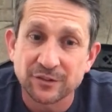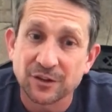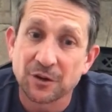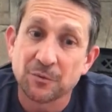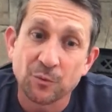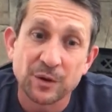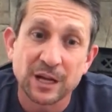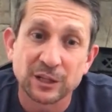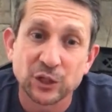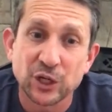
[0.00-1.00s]
So we
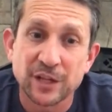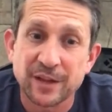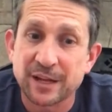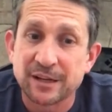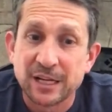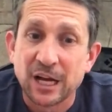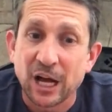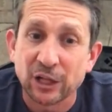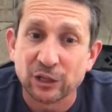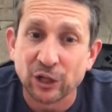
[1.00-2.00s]
are learning that
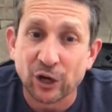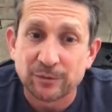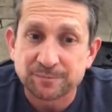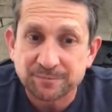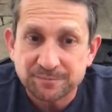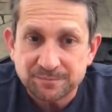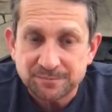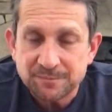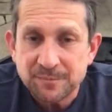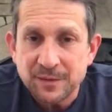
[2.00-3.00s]
a lot.
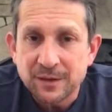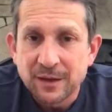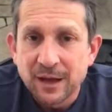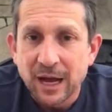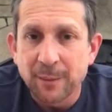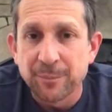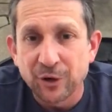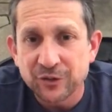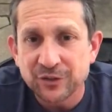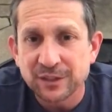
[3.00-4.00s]

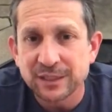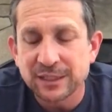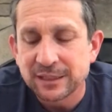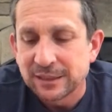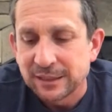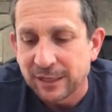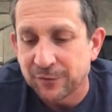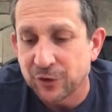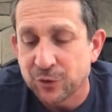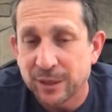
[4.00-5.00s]
Personally, a
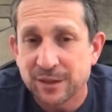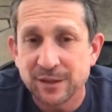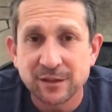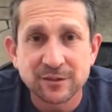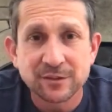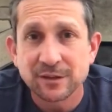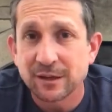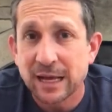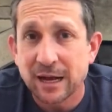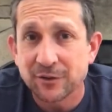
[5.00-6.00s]
few quick things.
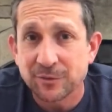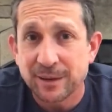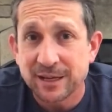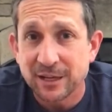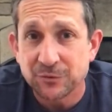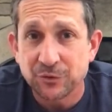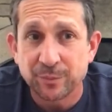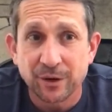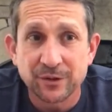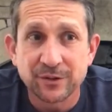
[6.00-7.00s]
How is it making us
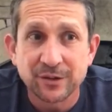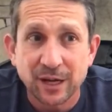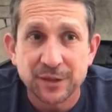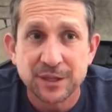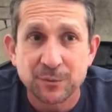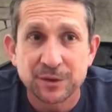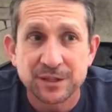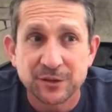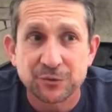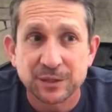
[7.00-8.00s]
respond? I think one
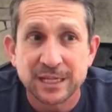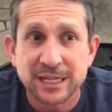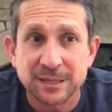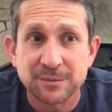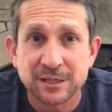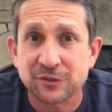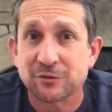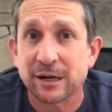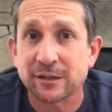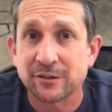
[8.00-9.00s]
thing that's really hitting me is
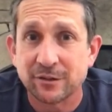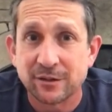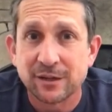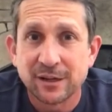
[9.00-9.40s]
gratitude.